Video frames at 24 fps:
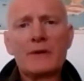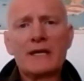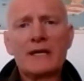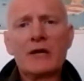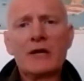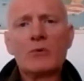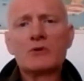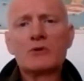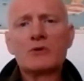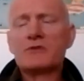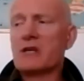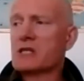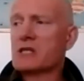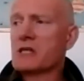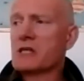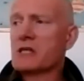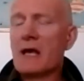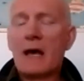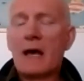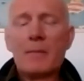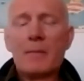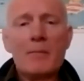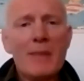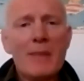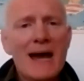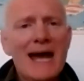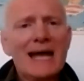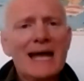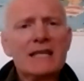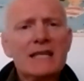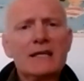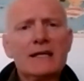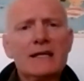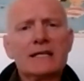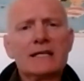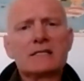He was this
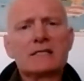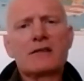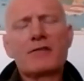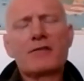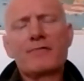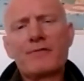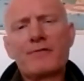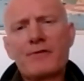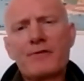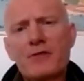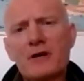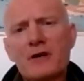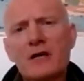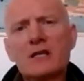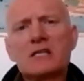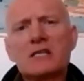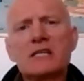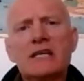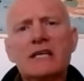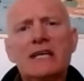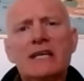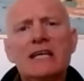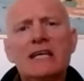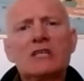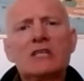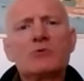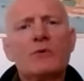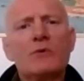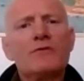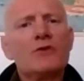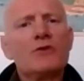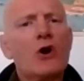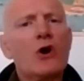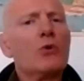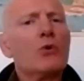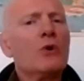man in his 30s
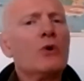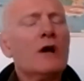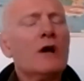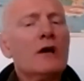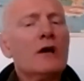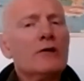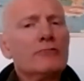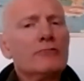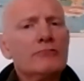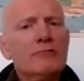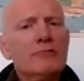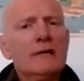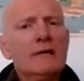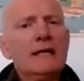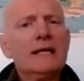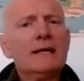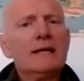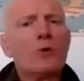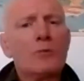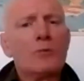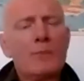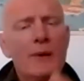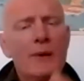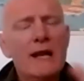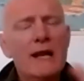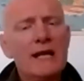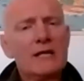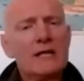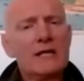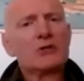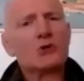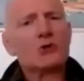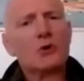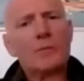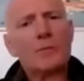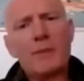with no real
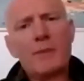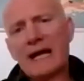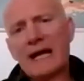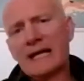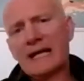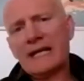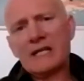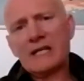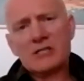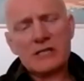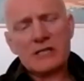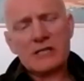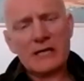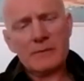political baggage.